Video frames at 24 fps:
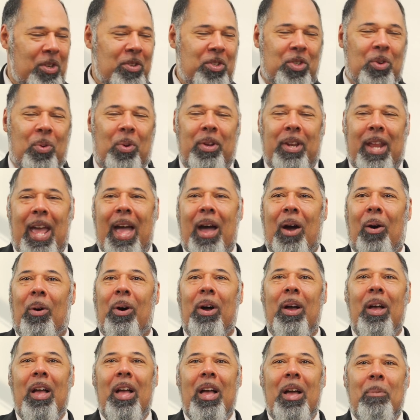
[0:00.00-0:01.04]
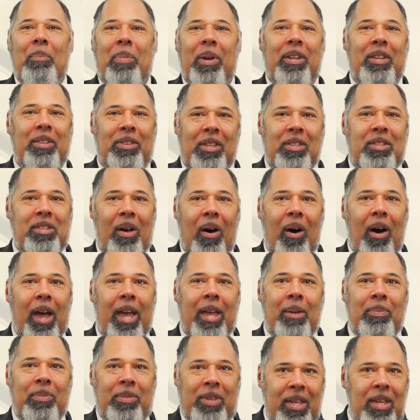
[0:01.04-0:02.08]
sure now. But at the
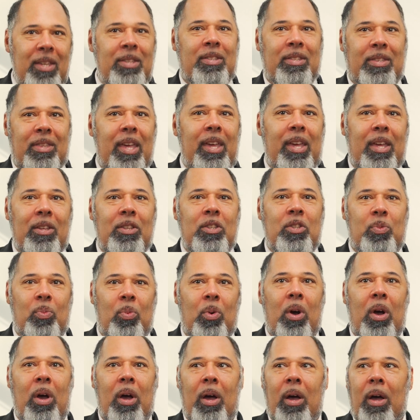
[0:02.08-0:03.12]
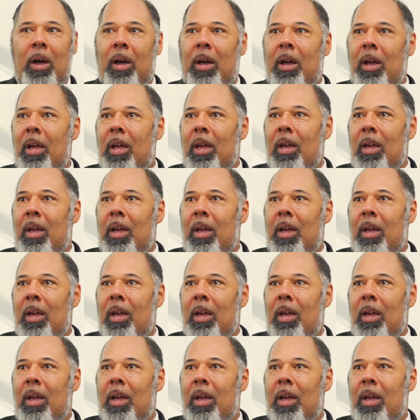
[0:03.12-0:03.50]
time, these things were